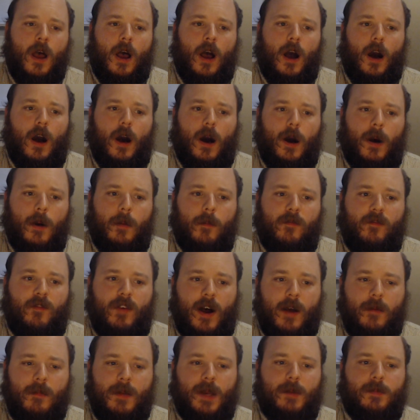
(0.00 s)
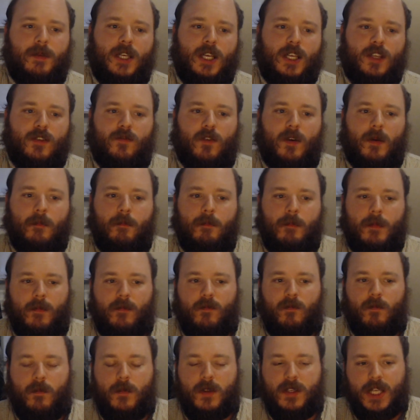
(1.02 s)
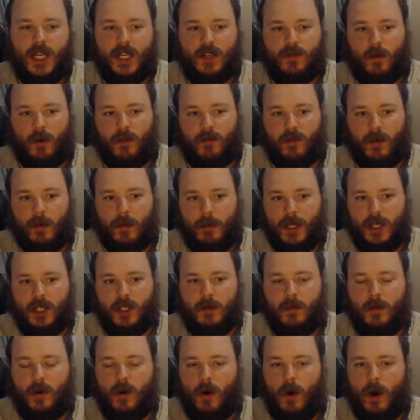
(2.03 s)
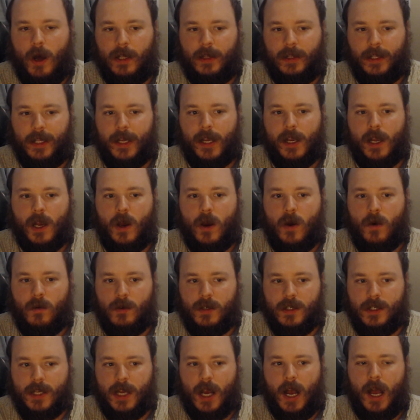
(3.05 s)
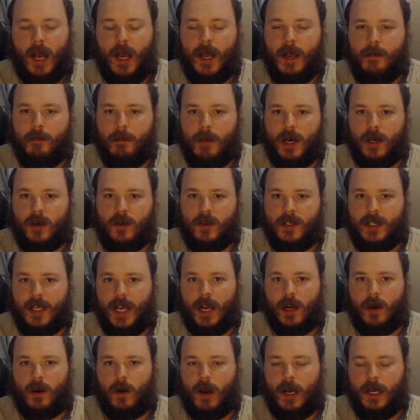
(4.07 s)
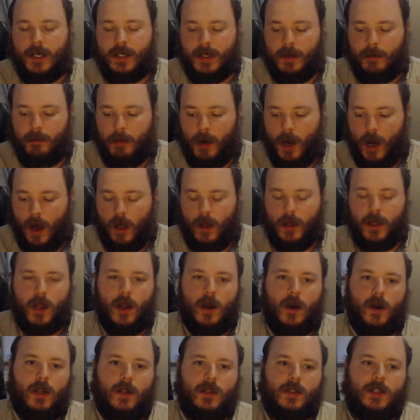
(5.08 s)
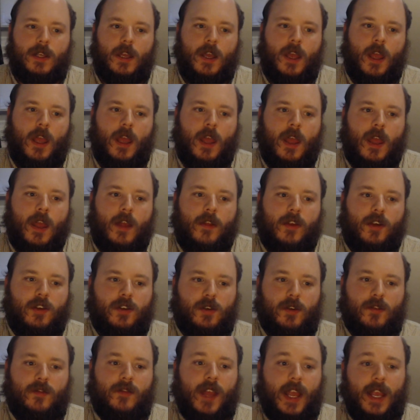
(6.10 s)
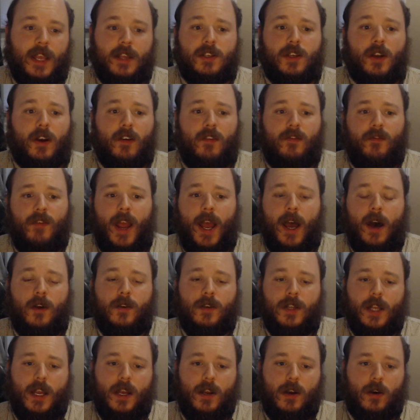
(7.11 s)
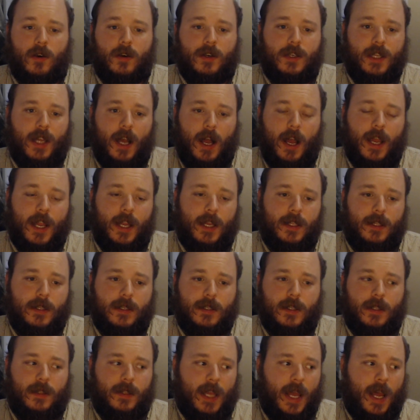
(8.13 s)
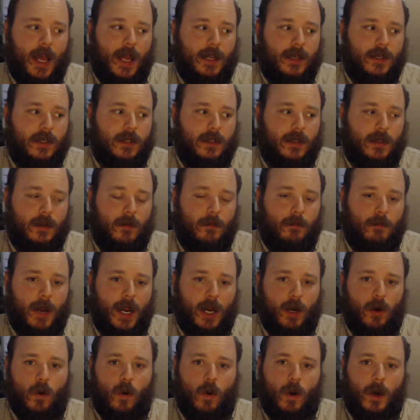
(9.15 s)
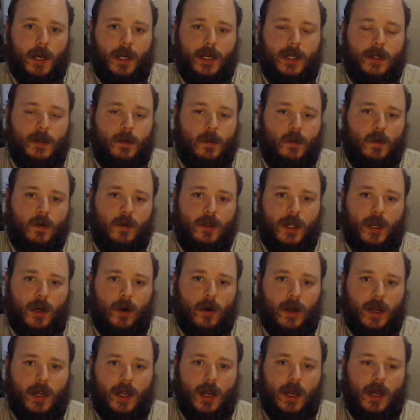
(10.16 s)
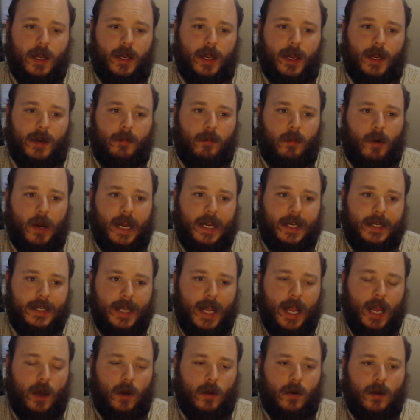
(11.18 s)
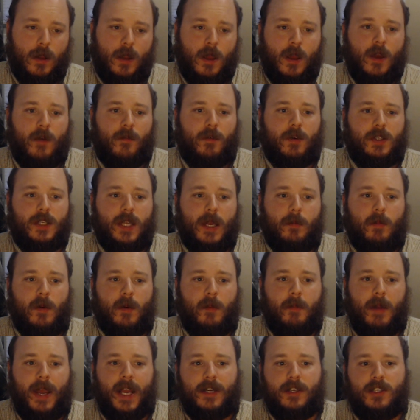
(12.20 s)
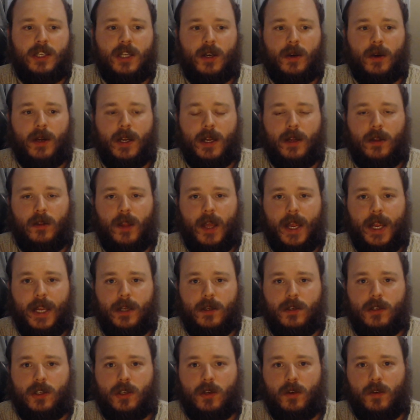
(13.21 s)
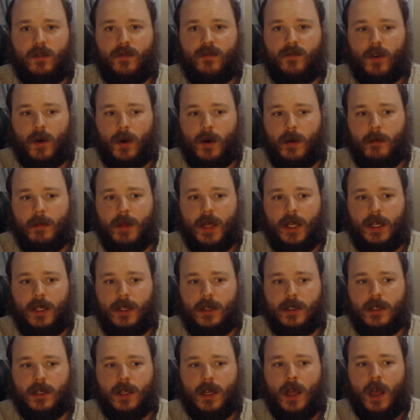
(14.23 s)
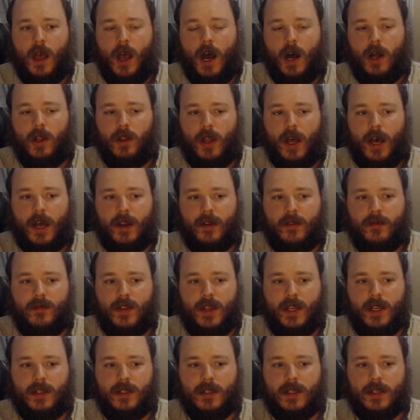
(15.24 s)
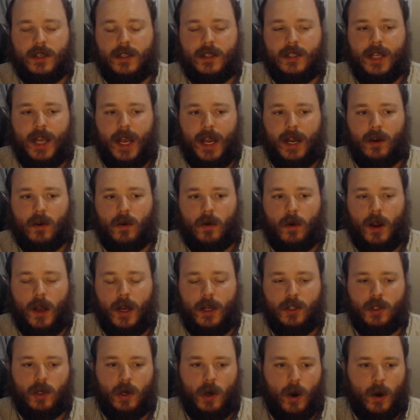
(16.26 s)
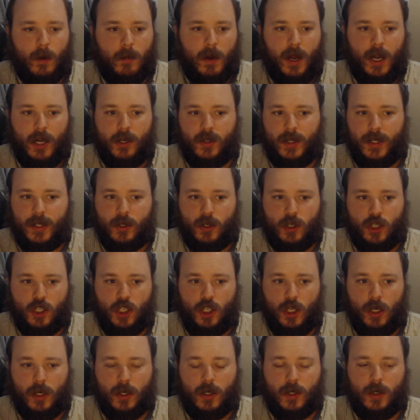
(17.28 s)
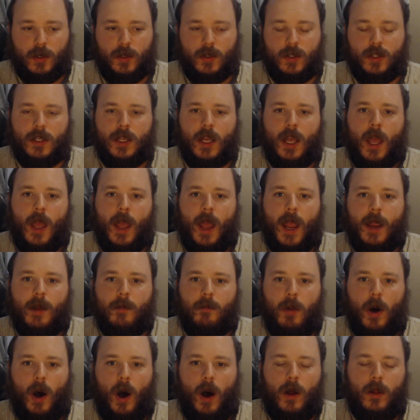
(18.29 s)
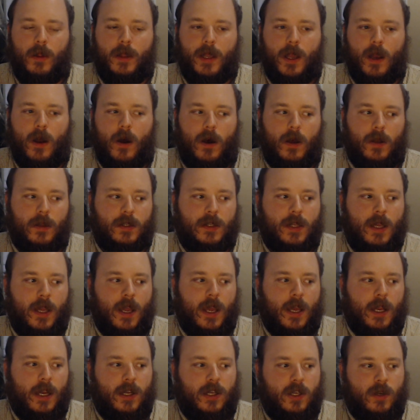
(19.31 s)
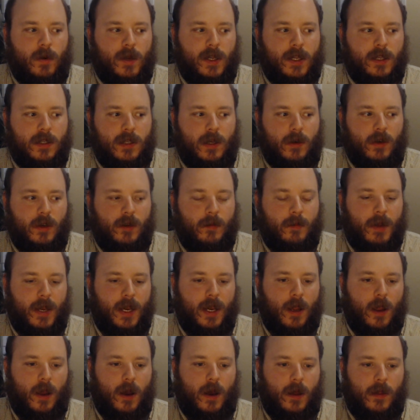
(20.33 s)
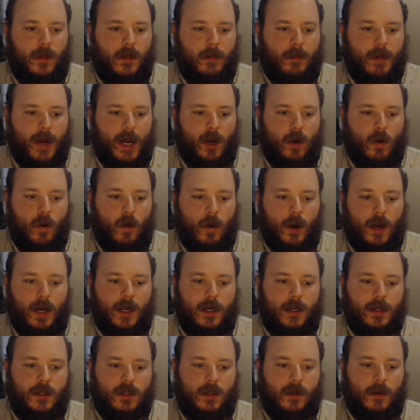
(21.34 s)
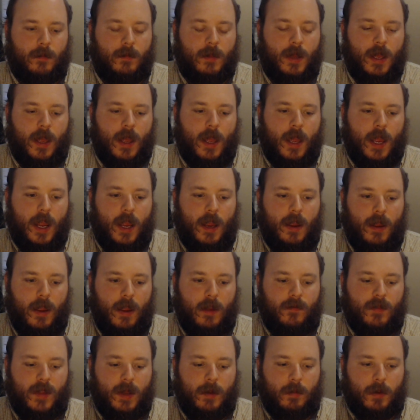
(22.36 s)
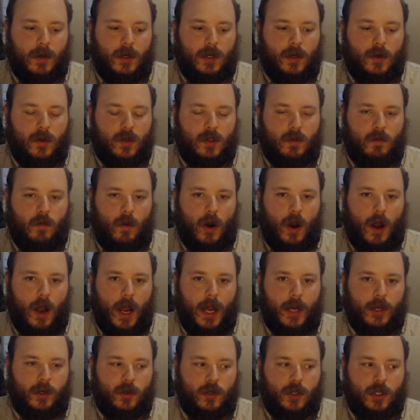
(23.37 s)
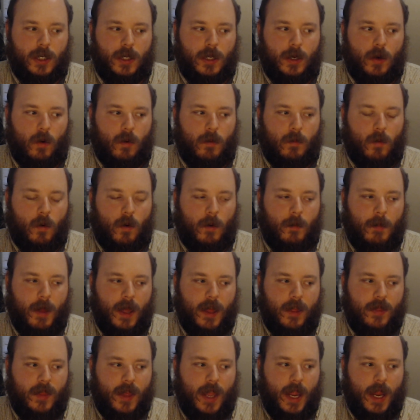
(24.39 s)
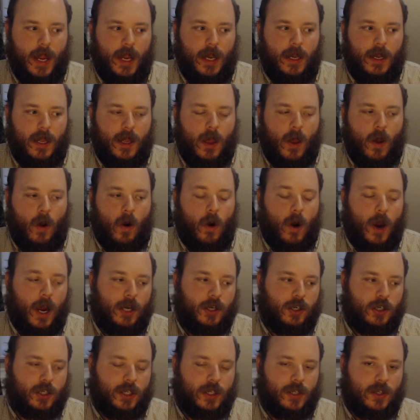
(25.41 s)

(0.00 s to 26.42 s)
FODMAP stands for fermentable oligo, di, monosaccharides, and polyols. These are things that are found in our diets that microorganisms within our gut can break down. For example, bacteria like to ferment a lot of these saccharides or carbohydrates or sugars and polyols, and doing so, depending on the microorganism, if they produce more hydrogen or more methane or hydrogen